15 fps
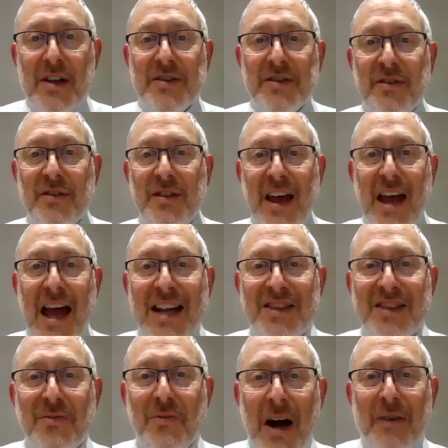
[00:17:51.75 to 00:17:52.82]
So
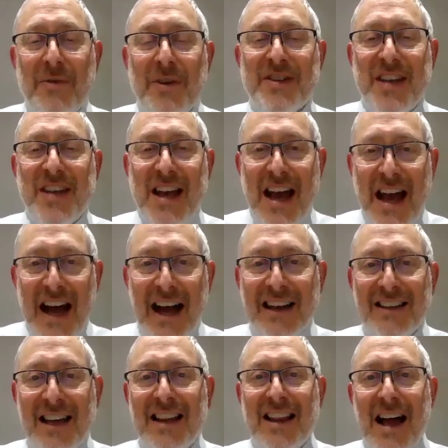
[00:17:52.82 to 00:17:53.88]
that's why we say
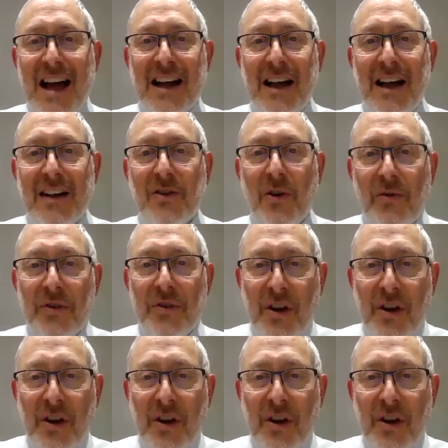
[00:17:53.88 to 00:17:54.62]
Hallel Hagadol,